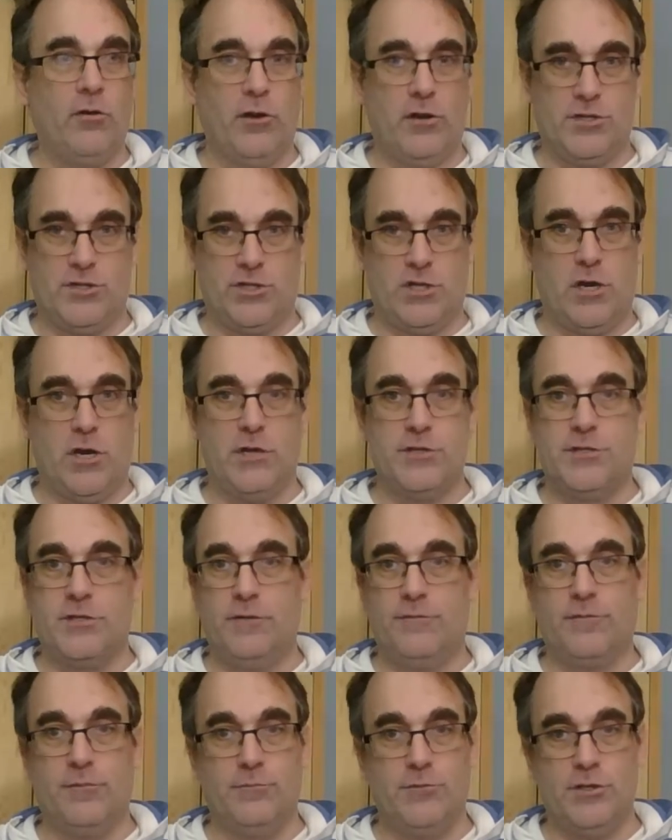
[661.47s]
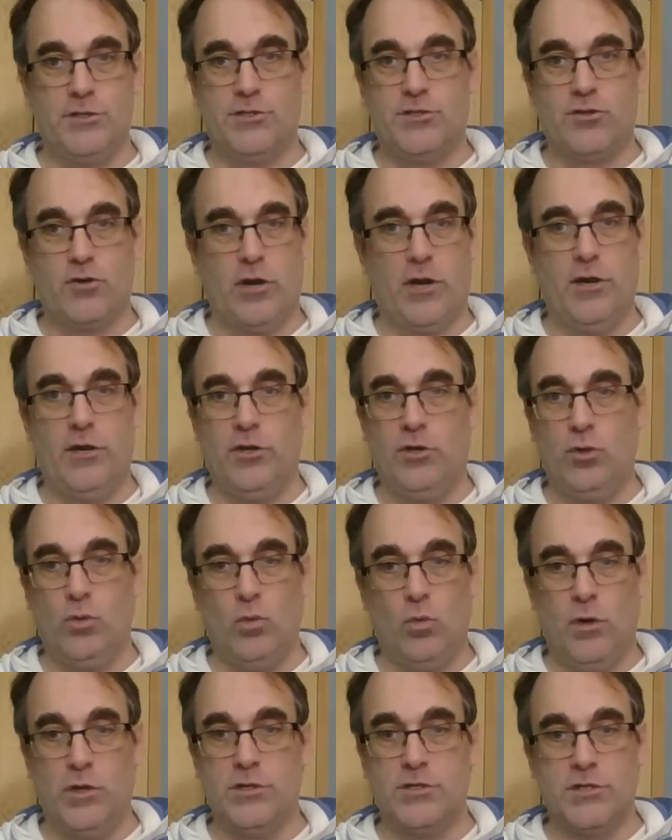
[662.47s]
exhausted from just trying to do
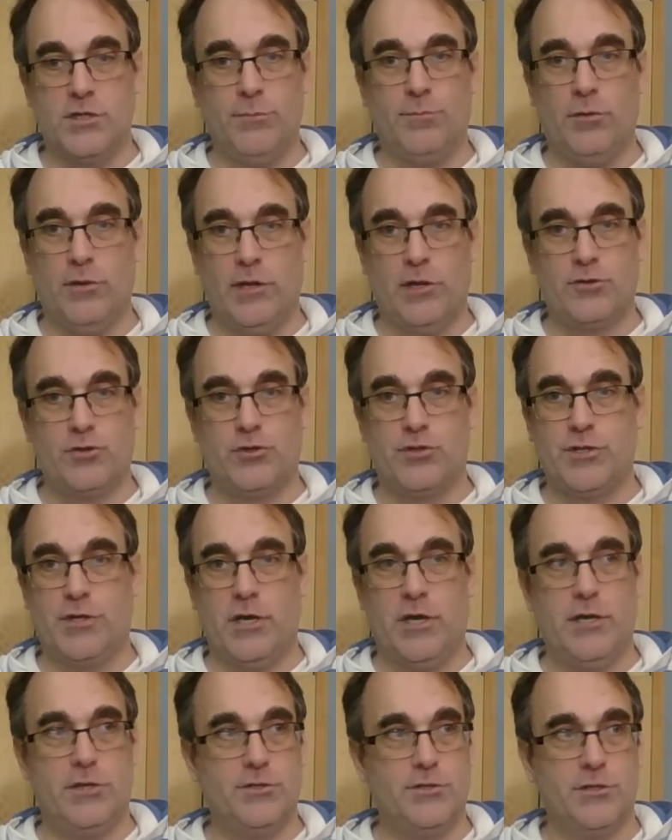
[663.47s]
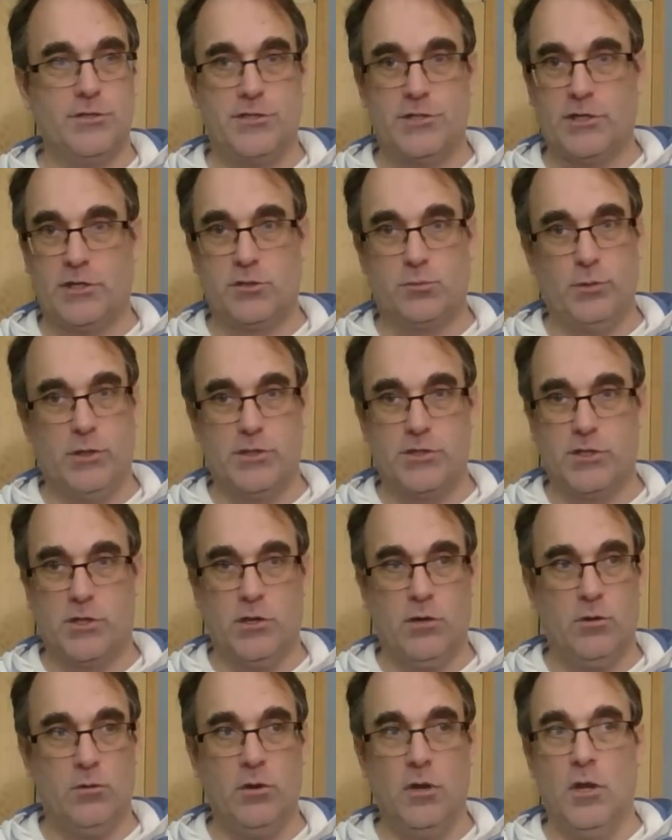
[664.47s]
one simple exercise that six weeks
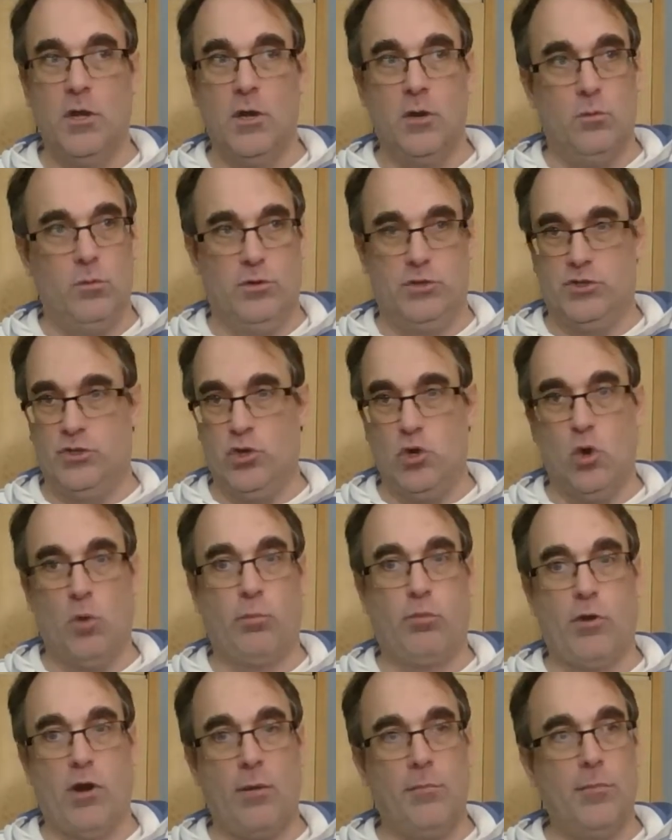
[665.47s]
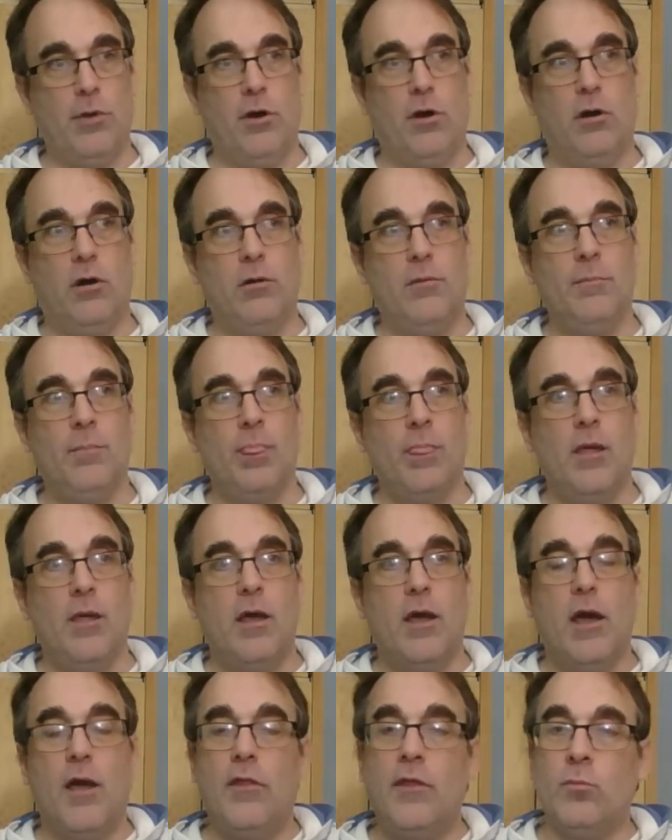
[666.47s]
ago was no problem at all.
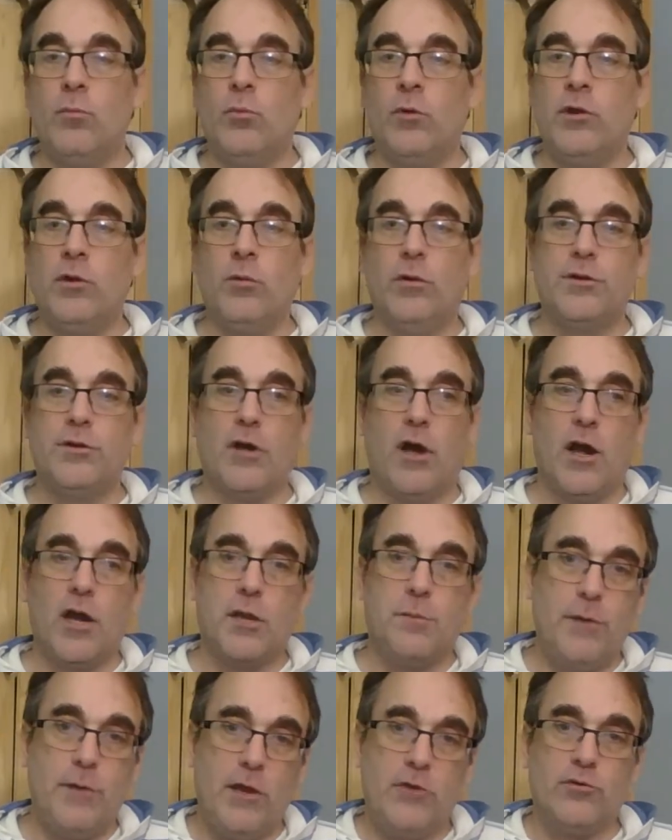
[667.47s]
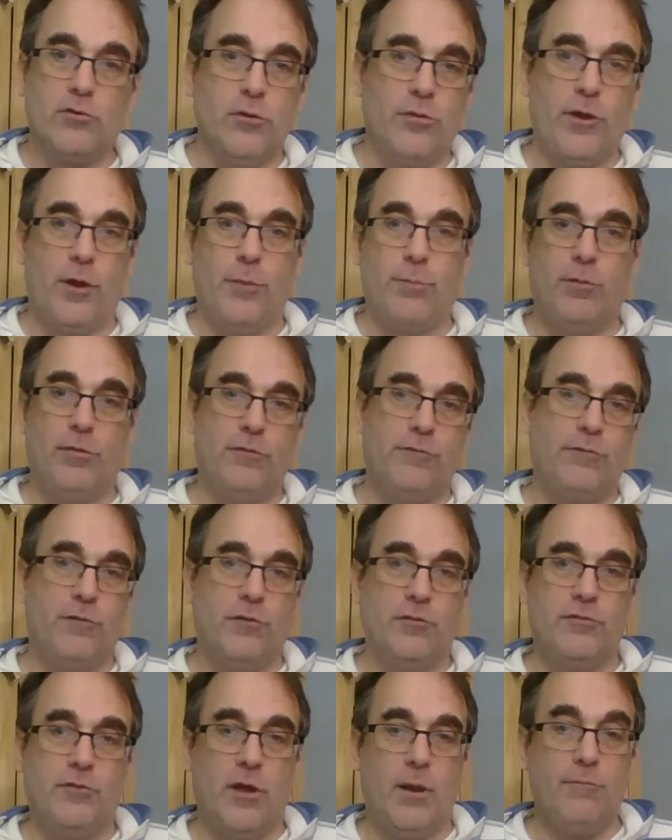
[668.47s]
And then when you went to occupational therapy the
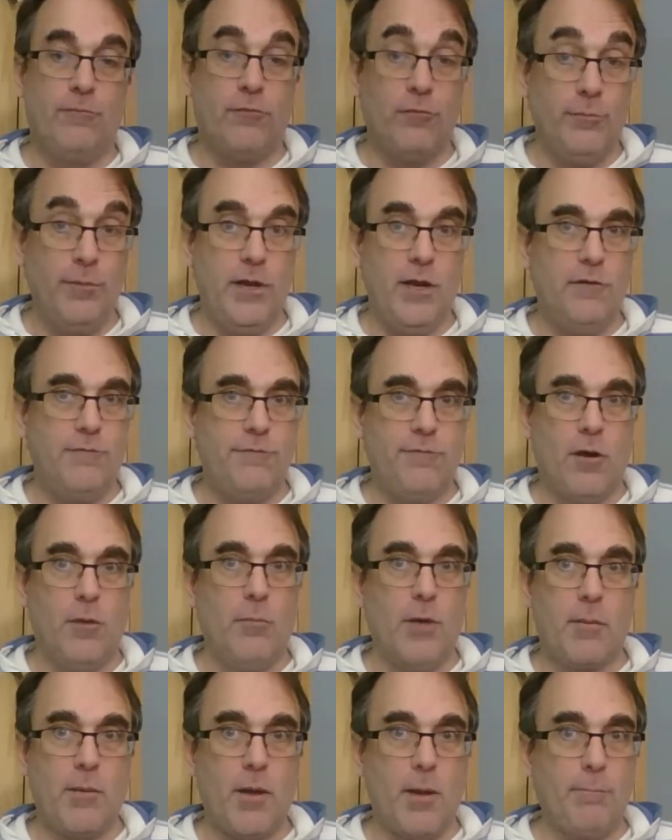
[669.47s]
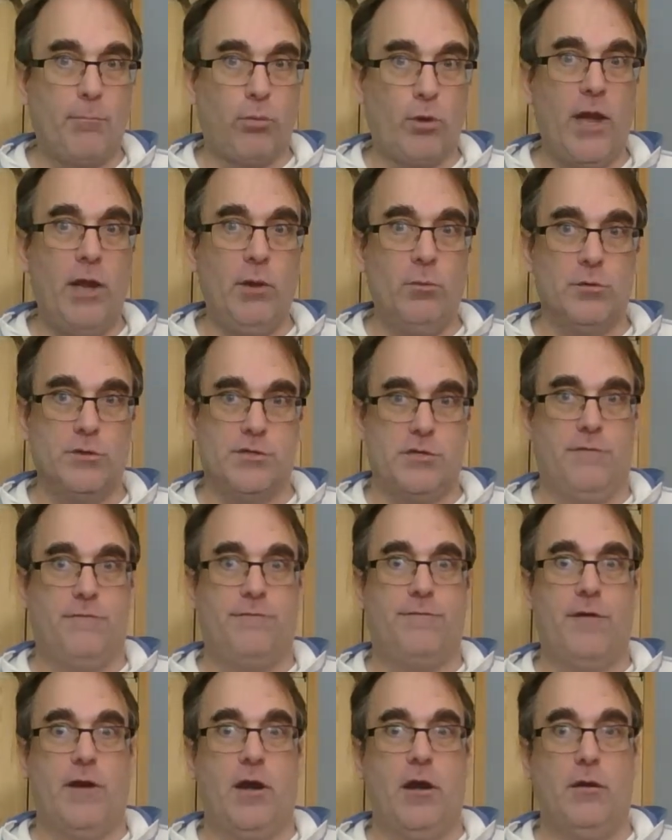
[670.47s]
first time, for me, it felt like my brain was on
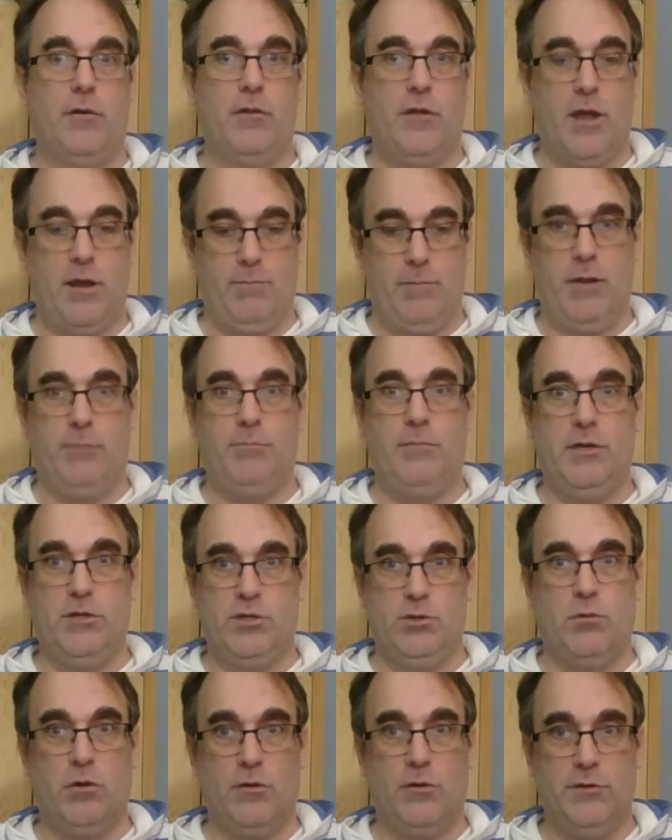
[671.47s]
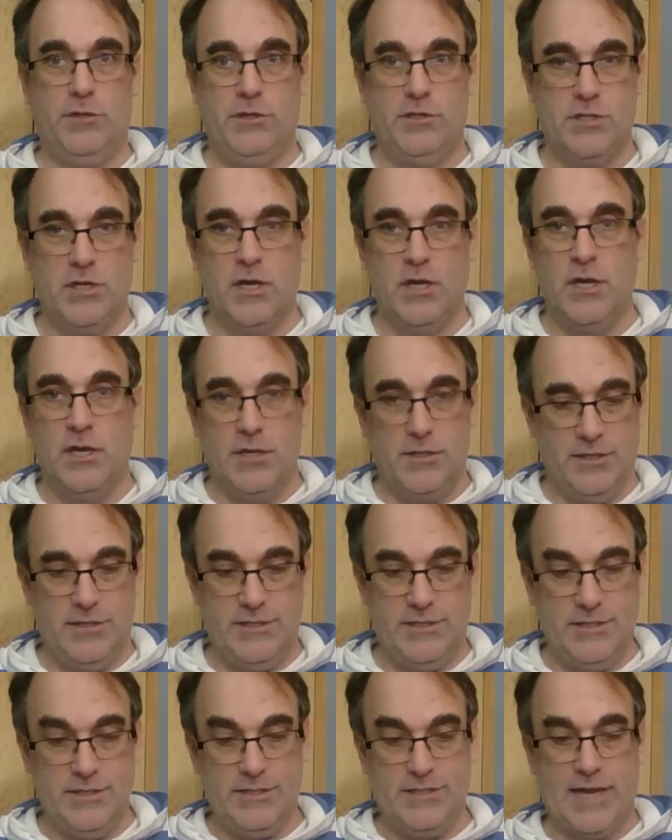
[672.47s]
fire. They made me do all these
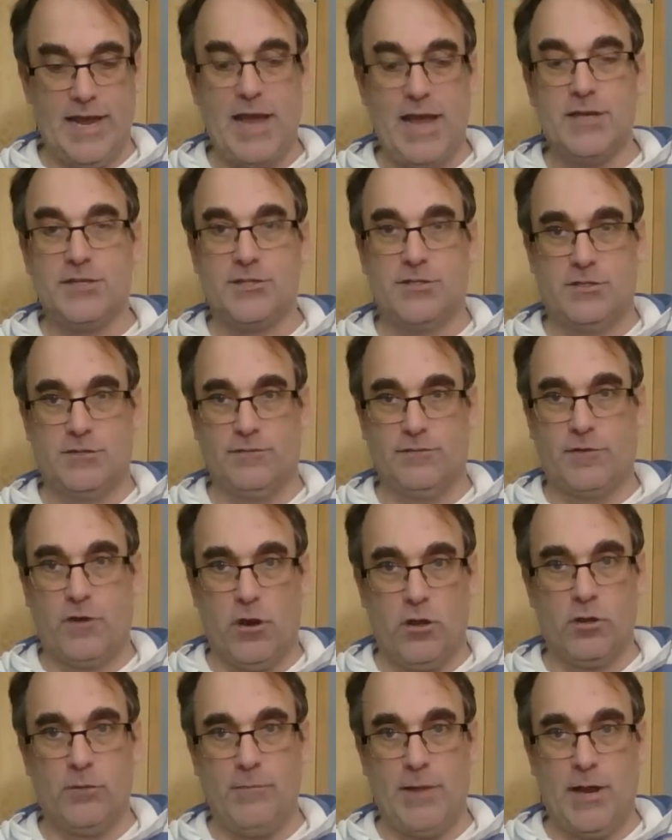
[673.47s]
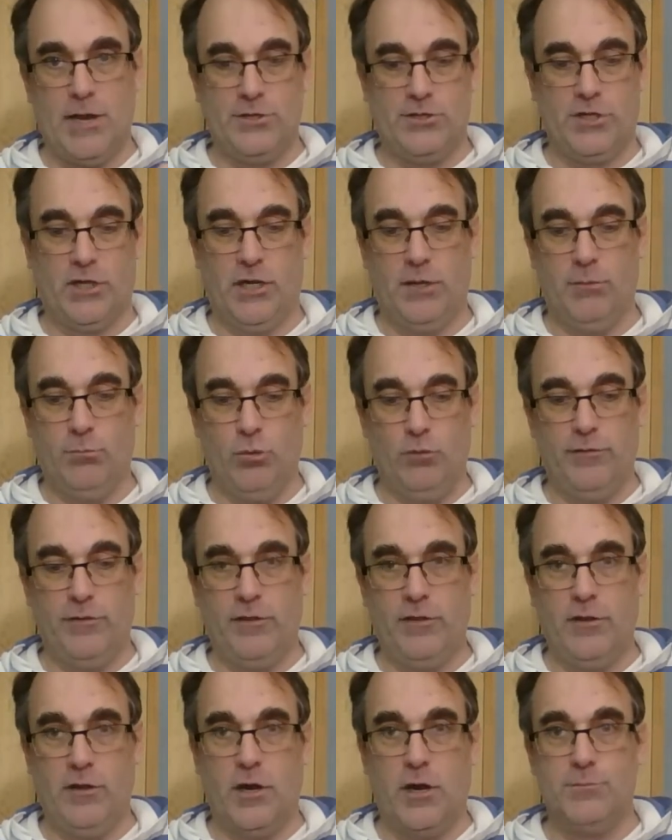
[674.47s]
these tests of color matching and moving
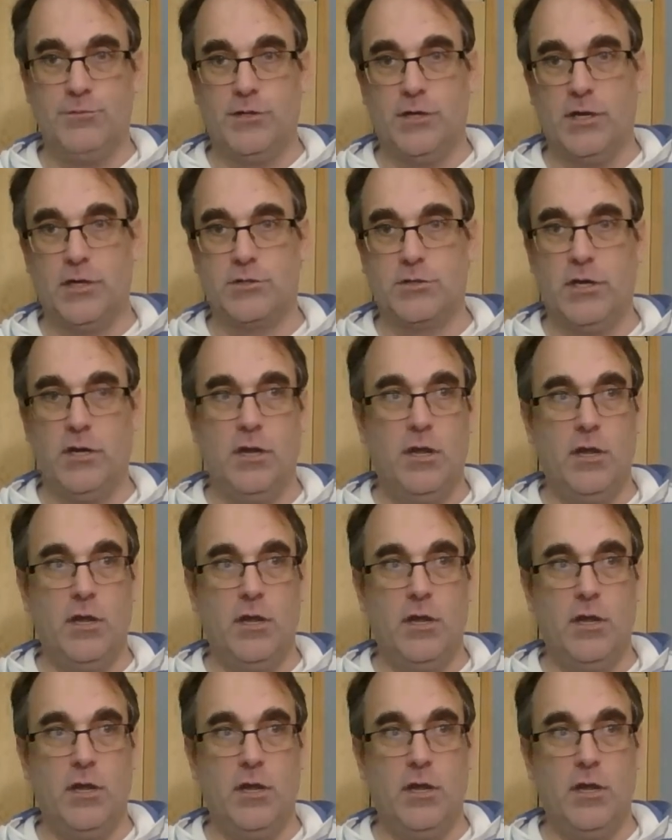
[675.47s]
the objects, right?